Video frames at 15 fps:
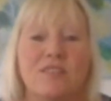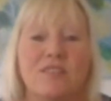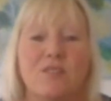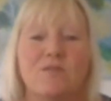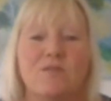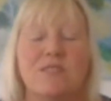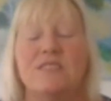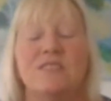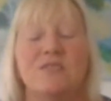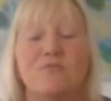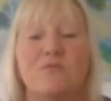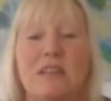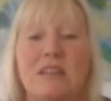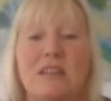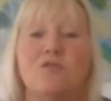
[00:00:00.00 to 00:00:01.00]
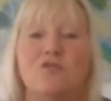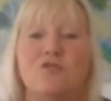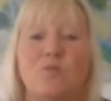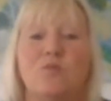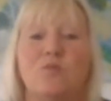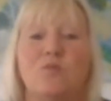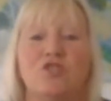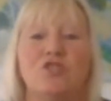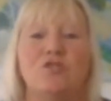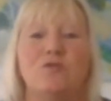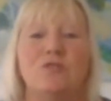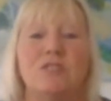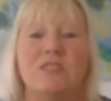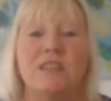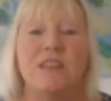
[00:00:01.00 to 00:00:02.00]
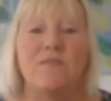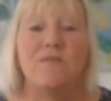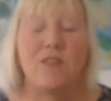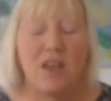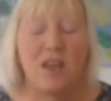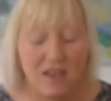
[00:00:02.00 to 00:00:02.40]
so this is a really good opportunity for